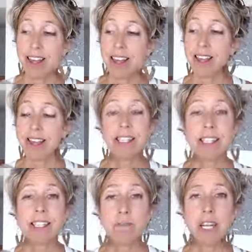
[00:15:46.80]

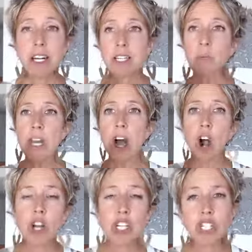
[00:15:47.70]
This is because we
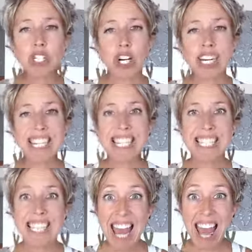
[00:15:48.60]
aren't starting the
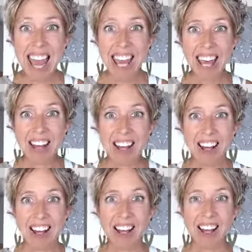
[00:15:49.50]
day
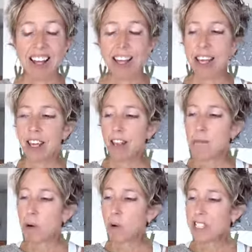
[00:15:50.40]
in the
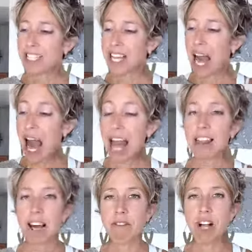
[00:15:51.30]
most high
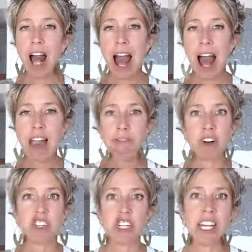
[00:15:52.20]
level, high
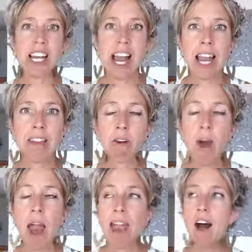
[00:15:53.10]
functioning kind of a
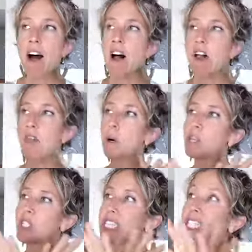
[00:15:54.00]
way. The
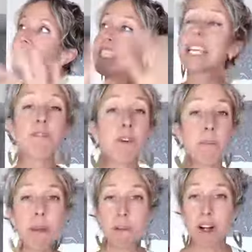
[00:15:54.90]
most successful
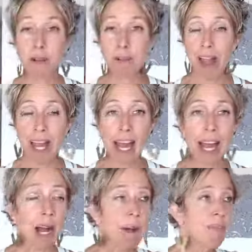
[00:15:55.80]
people on the planet,
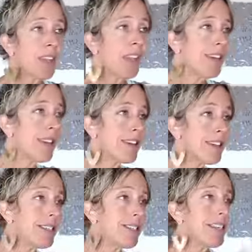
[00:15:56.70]
the
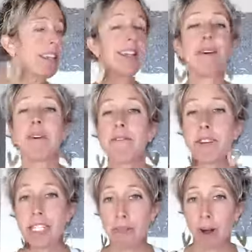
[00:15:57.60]
CEO of
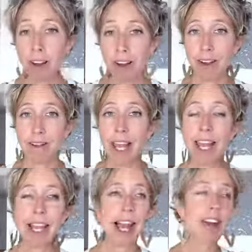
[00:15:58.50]
Facebook,
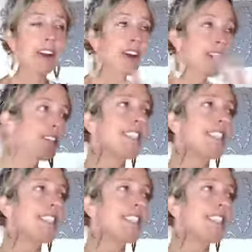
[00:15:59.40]
right? I heard